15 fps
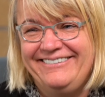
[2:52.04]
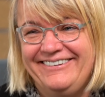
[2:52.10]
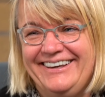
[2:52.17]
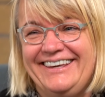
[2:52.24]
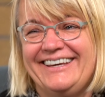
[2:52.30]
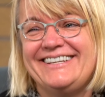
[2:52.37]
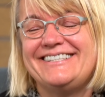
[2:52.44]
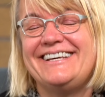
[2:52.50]
we
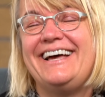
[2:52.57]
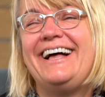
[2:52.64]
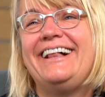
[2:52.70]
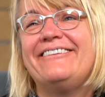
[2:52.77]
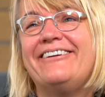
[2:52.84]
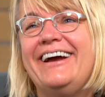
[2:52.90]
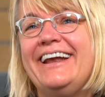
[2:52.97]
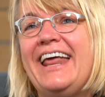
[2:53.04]
can
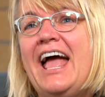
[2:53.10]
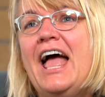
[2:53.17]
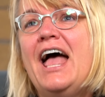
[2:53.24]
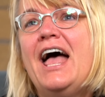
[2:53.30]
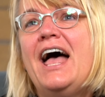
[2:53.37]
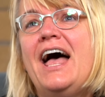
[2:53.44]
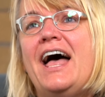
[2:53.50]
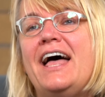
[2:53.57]
tell, right?
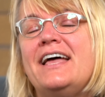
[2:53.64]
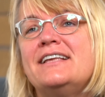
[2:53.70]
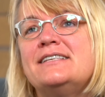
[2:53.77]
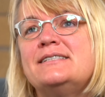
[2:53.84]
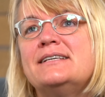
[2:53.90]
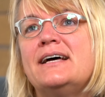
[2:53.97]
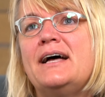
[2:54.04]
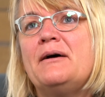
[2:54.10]

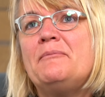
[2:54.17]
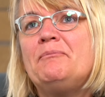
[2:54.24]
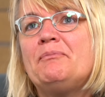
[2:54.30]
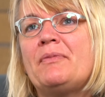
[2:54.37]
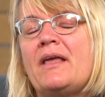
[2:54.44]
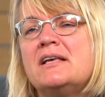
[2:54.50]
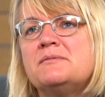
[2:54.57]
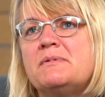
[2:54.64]
And
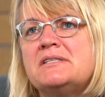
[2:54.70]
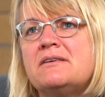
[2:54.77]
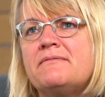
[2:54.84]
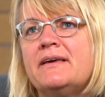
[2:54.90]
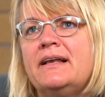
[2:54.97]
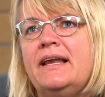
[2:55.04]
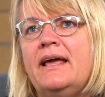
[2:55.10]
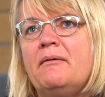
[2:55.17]

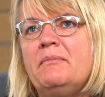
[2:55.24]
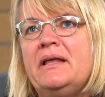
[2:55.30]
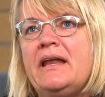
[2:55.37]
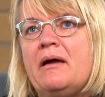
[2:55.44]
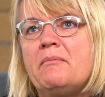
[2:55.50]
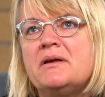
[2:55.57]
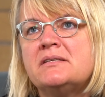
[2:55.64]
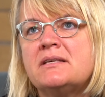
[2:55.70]
specifically, I mean,
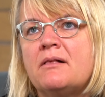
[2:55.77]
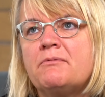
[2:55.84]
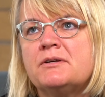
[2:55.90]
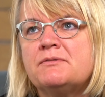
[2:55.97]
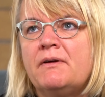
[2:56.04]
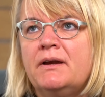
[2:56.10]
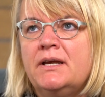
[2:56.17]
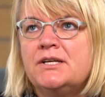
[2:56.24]
I myself
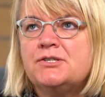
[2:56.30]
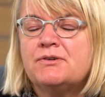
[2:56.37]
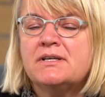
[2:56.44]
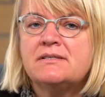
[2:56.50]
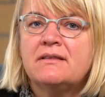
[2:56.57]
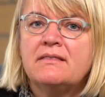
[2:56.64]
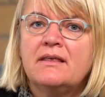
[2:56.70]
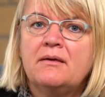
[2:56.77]
was very
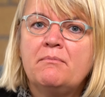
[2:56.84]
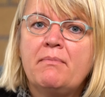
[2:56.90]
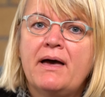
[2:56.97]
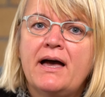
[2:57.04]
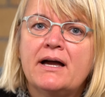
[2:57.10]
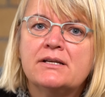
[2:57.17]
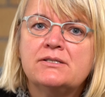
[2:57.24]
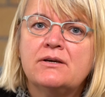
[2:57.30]
interested in the
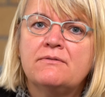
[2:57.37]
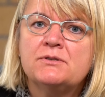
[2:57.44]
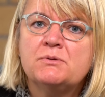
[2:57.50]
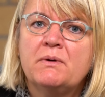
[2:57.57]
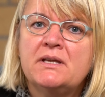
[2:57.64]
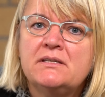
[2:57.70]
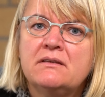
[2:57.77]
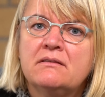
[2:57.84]
impact of
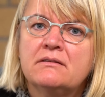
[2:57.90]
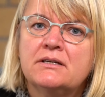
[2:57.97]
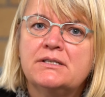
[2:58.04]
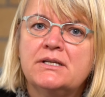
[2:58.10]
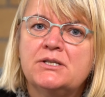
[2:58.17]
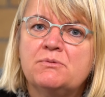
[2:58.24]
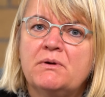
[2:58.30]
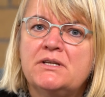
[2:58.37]

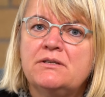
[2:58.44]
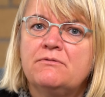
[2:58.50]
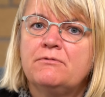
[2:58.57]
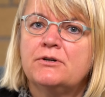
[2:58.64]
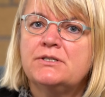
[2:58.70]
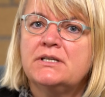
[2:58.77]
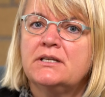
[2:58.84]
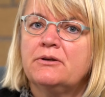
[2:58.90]

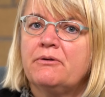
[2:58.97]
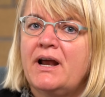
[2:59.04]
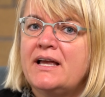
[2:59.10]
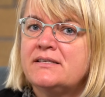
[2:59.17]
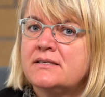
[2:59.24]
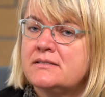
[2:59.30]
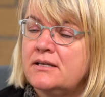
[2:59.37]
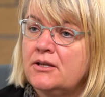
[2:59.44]
2013-2014
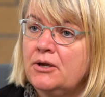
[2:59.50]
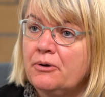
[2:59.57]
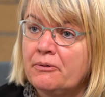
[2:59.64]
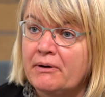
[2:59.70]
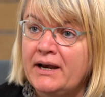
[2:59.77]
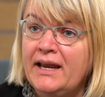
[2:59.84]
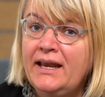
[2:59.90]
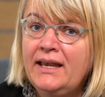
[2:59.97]
crisis in
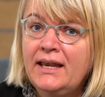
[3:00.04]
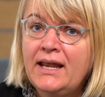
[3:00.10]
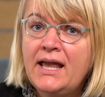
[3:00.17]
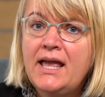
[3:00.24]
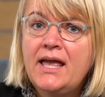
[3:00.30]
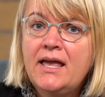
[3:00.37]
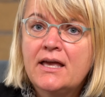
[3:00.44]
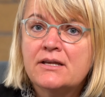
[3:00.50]
Ukraine
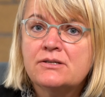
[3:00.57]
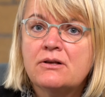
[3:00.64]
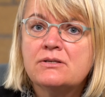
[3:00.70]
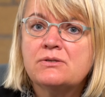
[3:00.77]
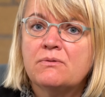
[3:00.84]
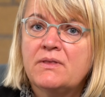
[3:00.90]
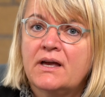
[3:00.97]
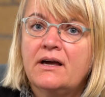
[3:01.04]
and
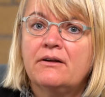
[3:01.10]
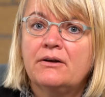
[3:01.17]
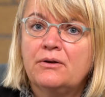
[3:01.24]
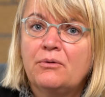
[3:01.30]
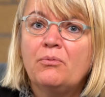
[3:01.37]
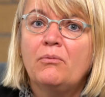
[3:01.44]
also the current